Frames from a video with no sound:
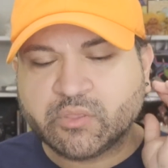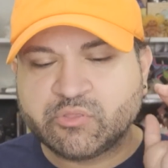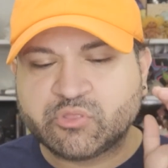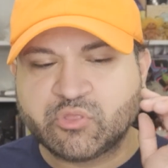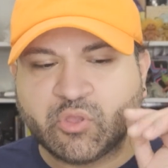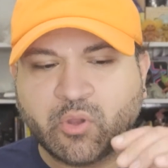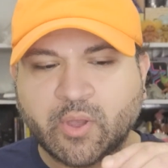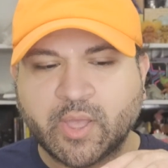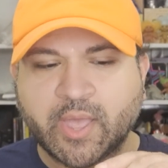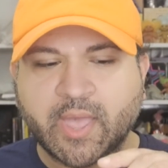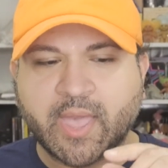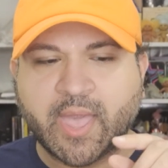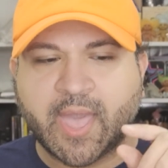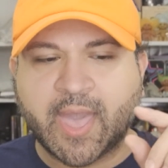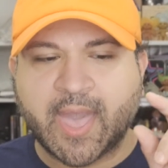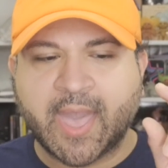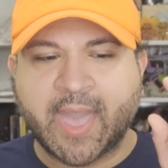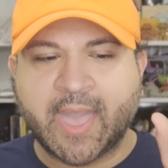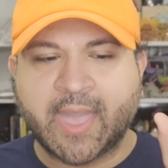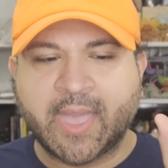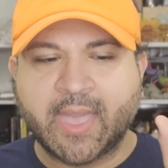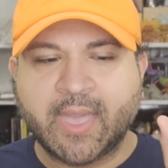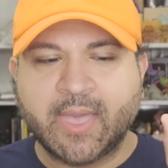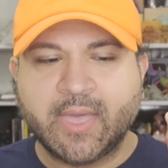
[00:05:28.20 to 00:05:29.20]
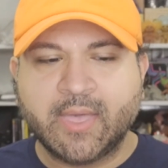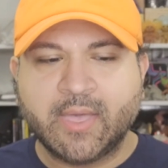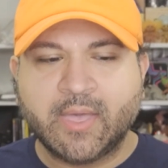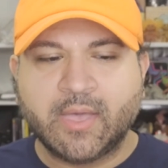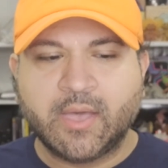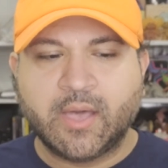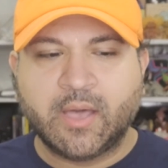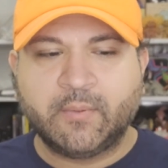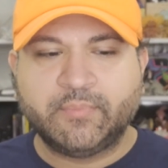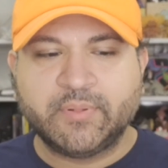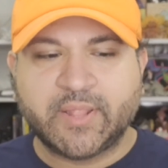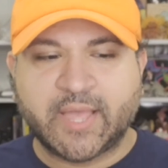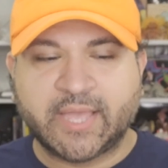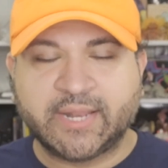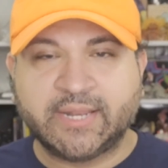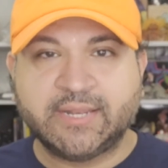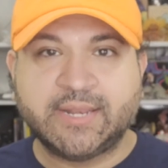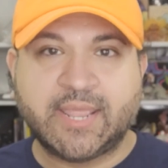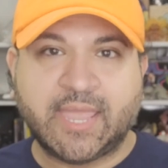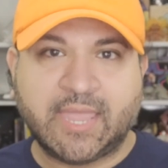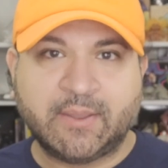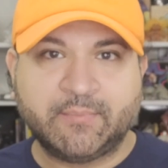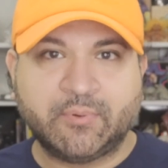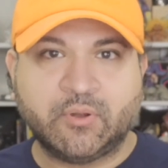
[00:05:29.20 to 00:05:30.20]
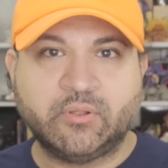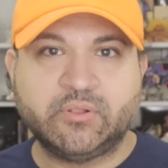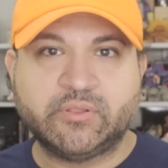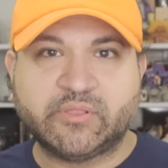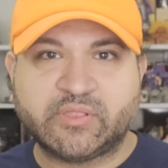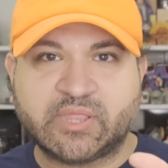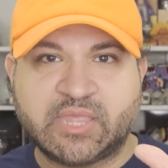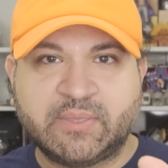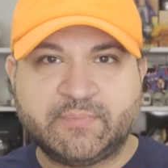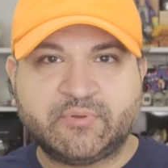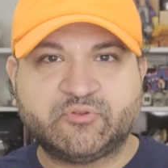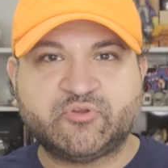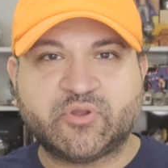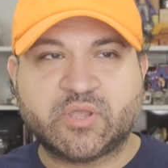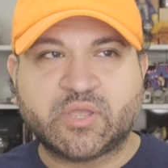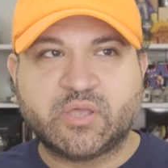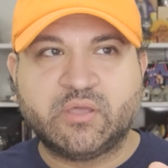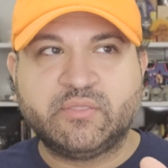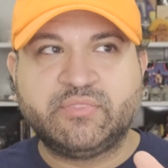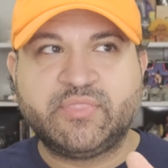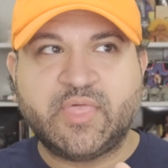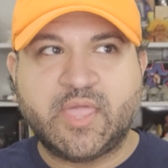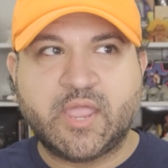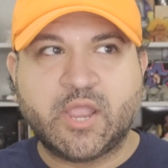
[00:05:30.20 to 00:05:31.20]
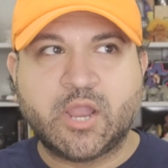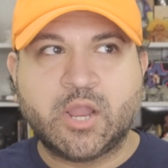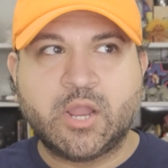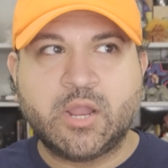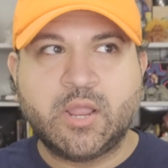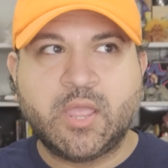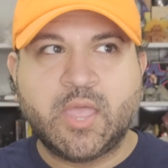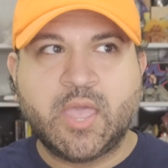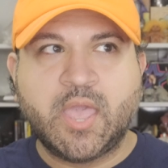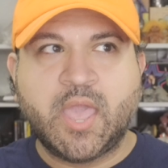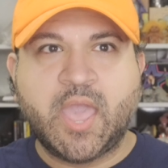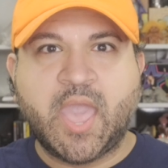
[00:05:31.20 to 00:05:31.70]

So I applied in April, let's keep a track on there,